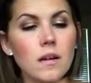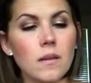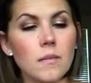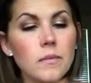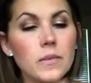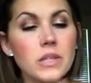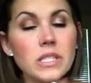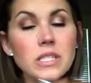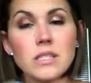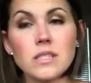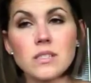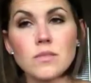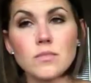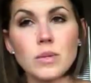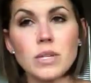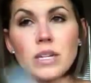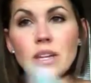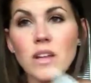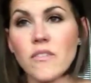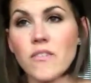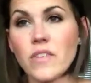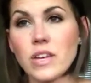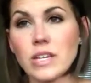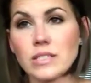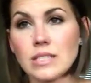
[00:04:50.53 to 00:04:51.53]
This has been
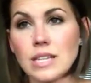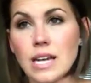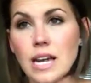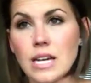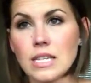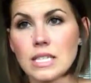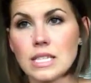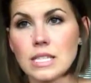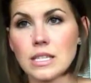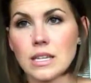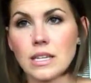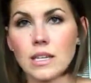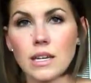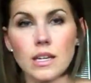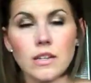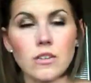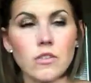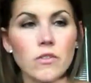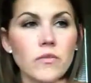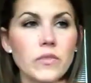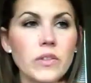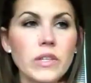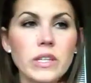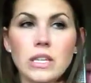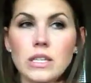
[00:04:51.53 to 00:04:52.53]
fantastic. I don't
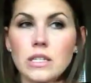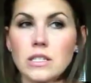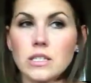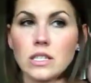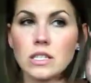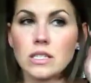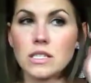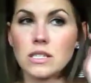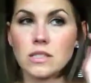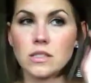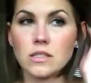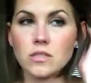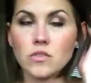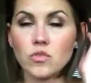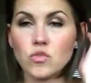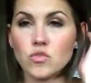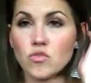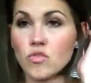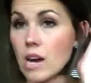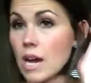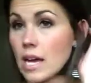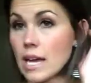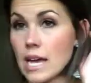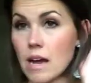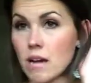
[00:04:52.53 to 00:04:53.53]
feel like it doesn't
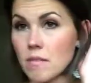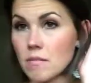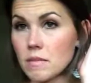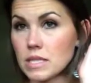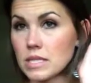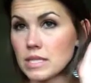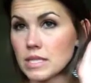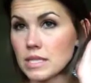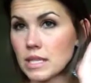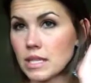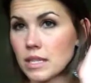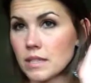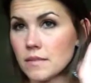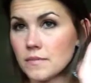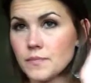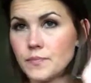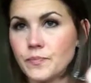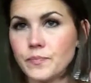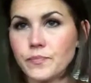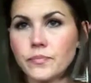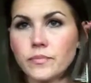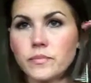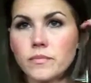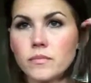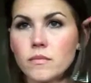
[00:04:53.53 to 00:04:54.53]
dry out my skin.
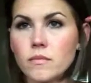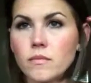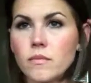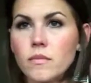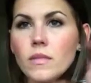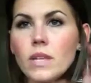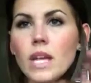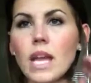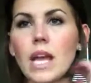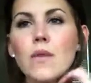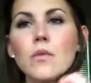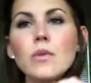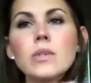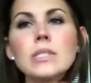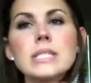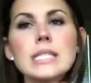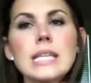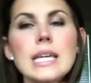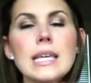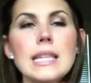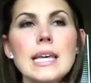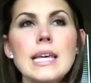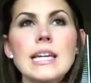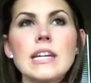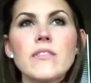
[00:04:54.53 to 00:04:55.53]
I will say
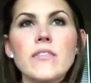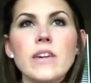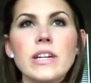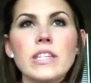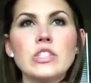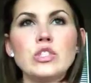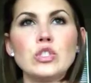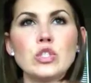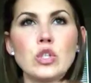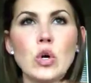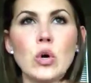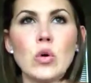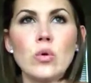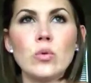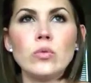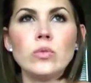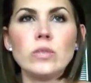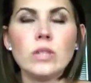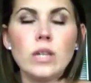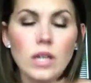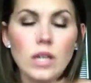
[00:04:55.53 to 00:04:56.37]
that if I don't